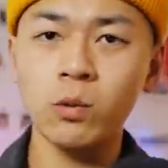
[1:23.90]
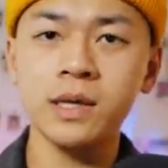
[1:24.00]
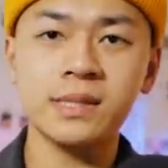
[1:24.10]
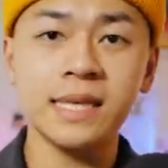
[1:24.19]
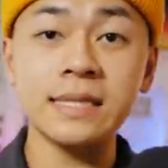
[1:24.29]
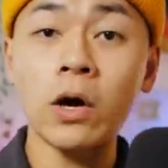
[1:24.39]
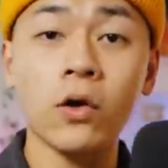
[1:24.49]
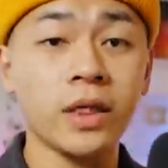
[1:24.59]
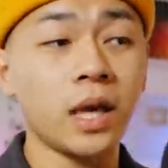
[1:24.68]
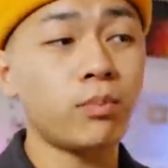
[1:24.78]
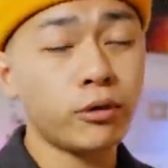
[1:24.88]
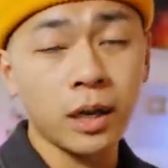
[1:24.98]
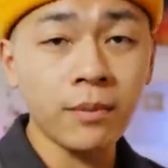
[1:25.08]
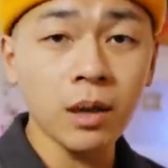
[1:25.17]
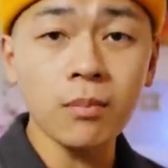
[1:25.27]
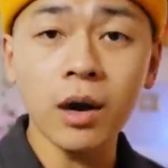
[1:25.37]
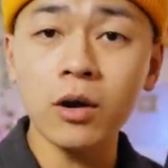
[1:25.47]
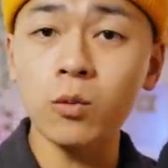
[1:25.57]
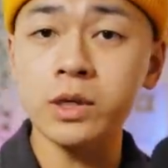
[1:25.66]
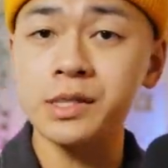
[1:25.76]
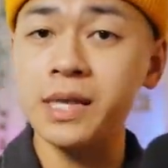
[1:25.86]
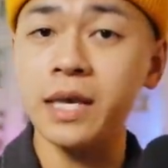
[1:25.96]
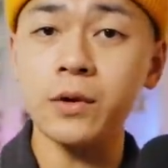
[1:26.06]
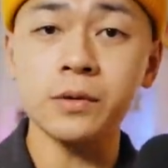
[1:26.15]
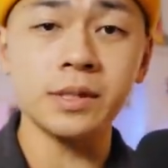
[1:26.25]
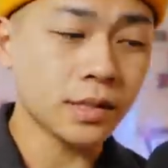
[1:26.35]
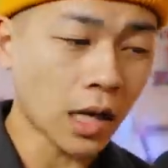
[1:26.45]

Ones. These are the premium model, which they use